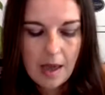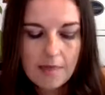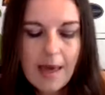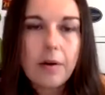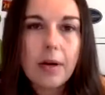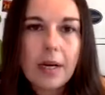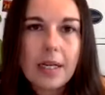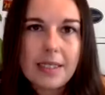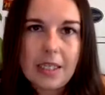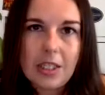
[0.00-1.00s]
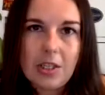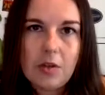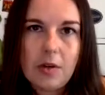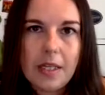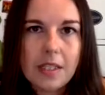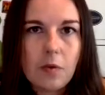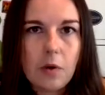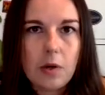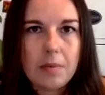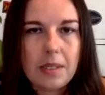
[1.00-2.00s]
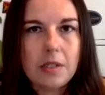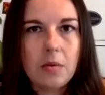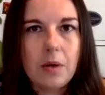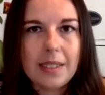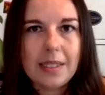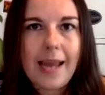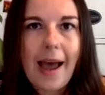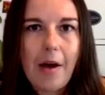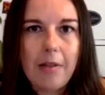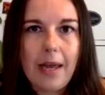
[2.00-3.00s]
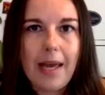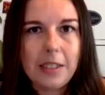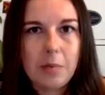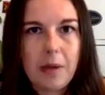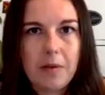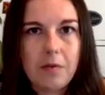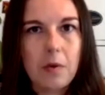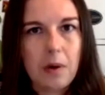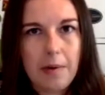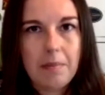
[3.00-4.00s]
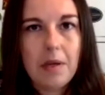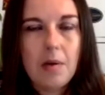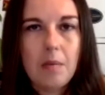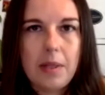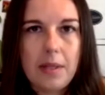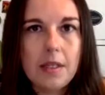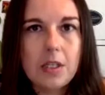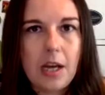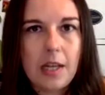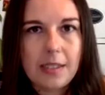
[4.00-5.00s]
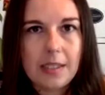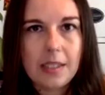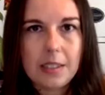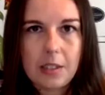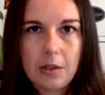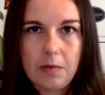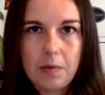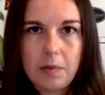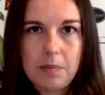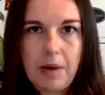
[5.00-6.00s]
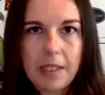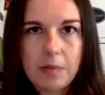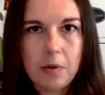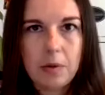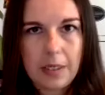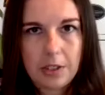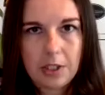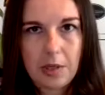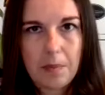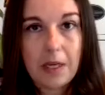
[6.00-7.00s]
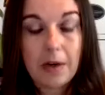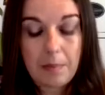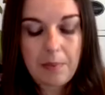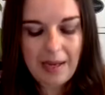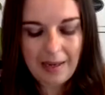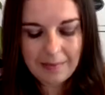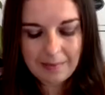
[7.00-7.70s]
That organization transformed into what is now the Hesselbein Forum within the Johnson Institute for Responsible Leadership here at Pitt.